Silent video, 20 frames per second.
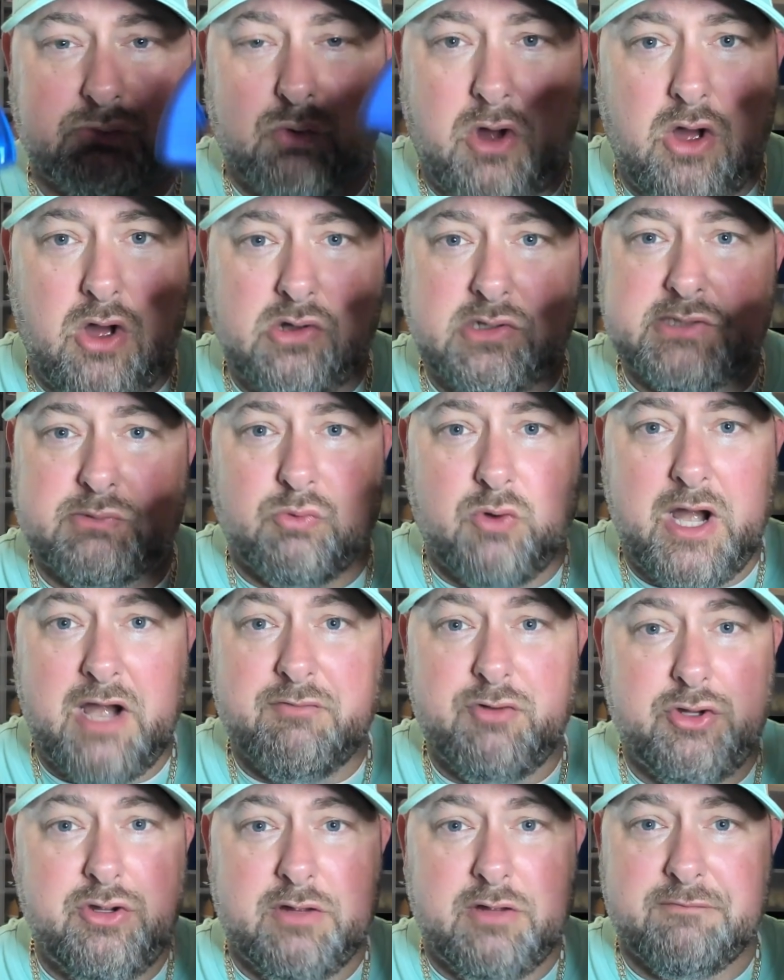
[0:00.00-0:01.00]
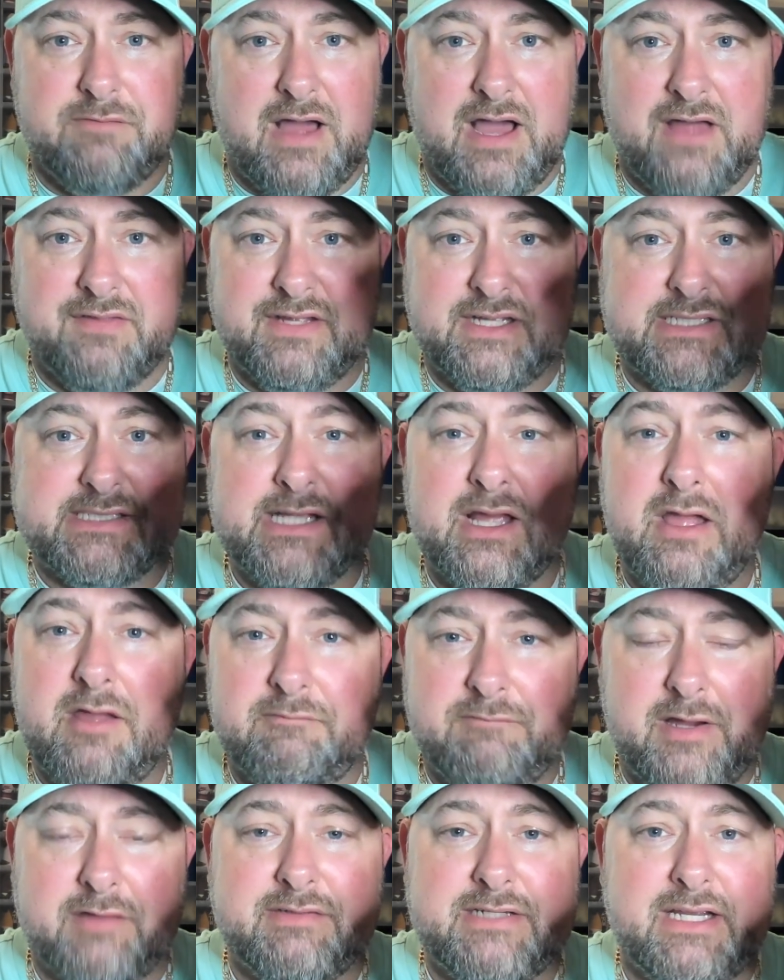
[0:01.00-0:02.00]
Ross, wherever you can find this.
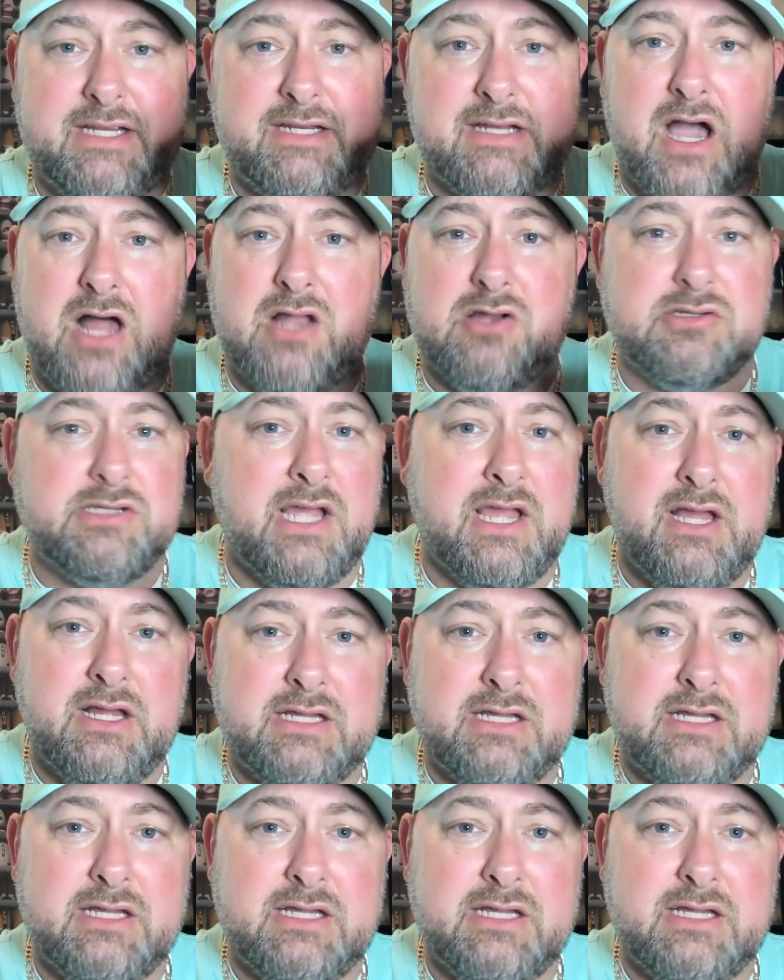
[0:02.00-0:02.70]
$15.